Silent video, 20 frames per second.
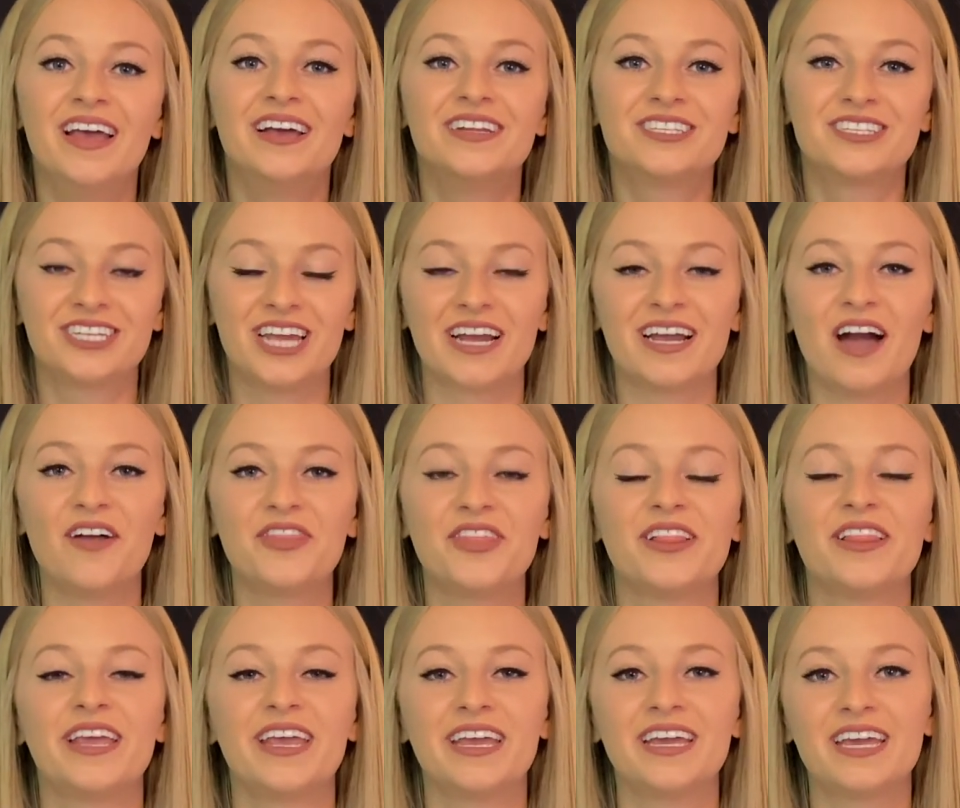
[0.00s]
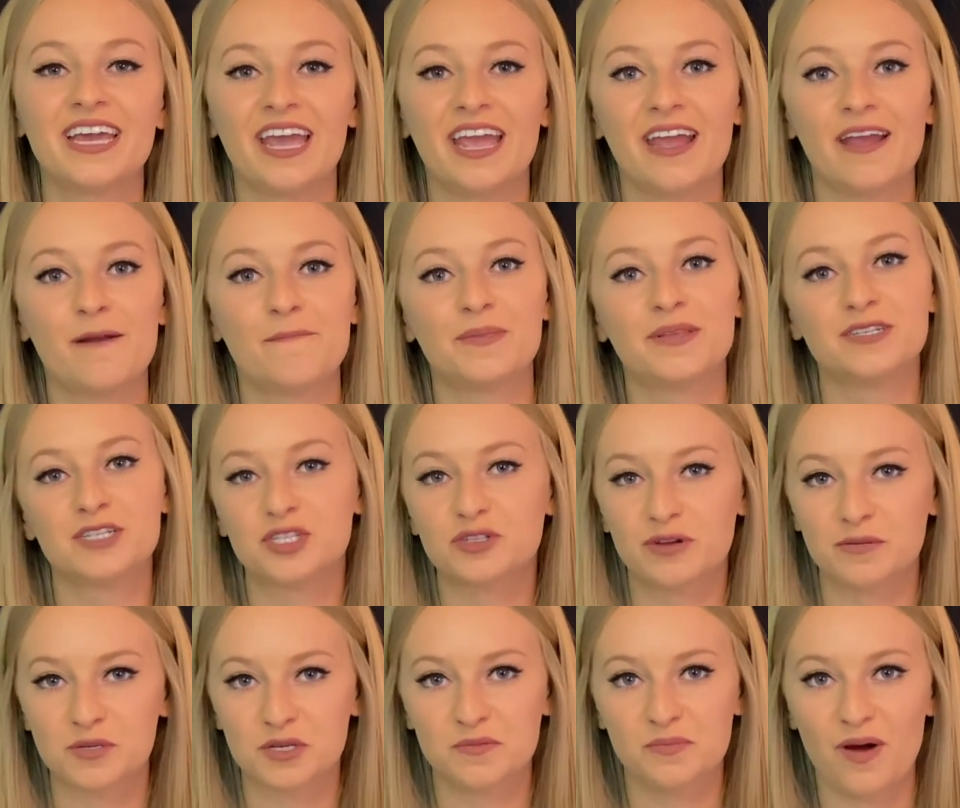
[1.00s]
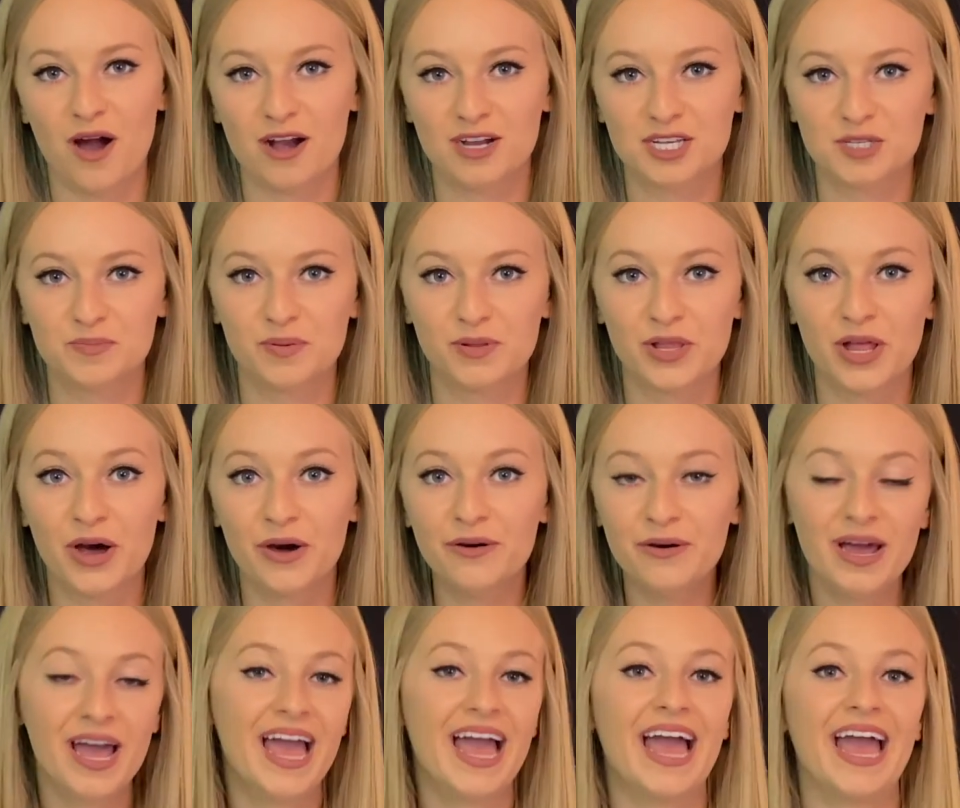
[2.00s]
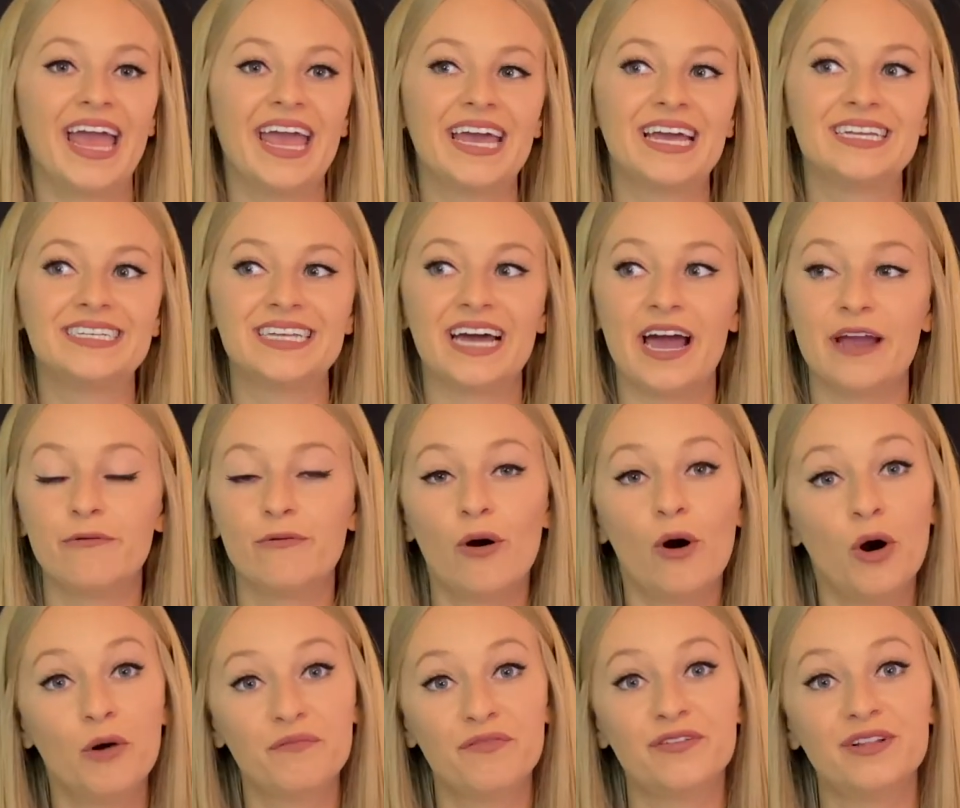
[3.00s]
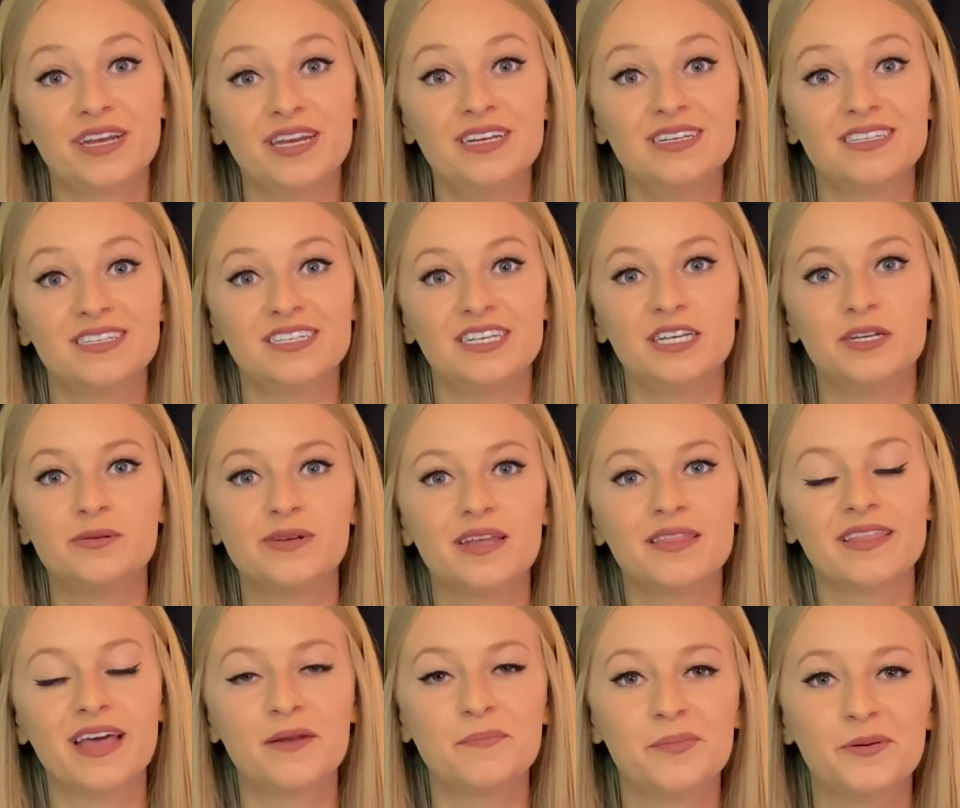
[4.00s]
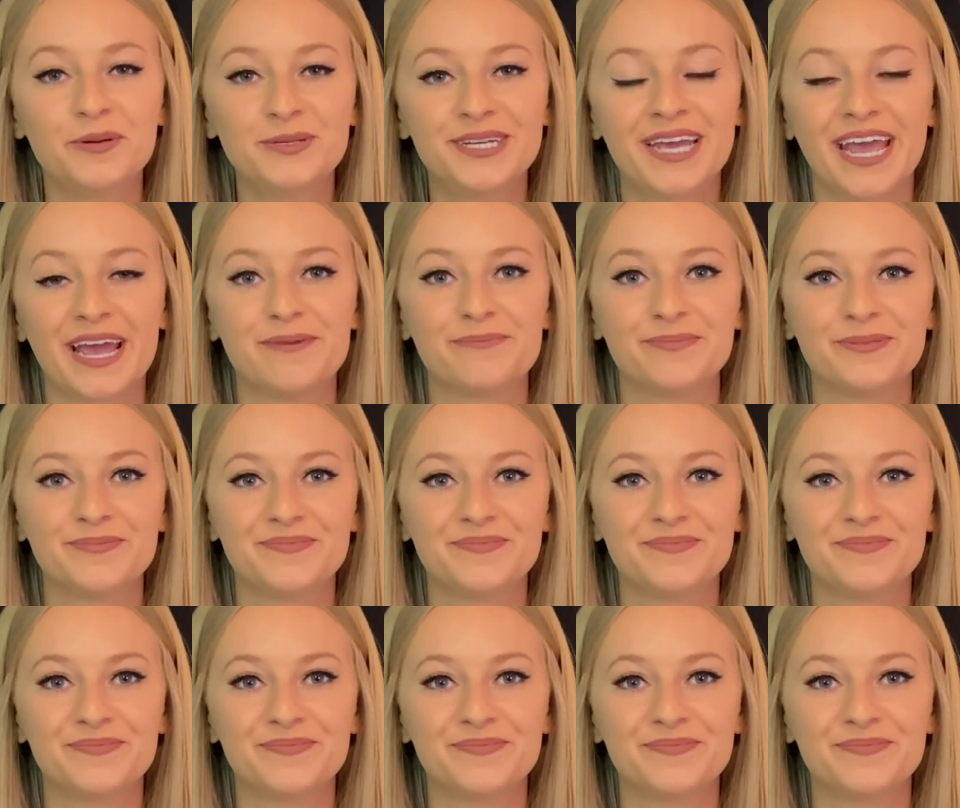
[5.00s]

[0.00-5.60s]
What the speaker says: check out the link in the description box below and I will hopefully see you in that boot camp.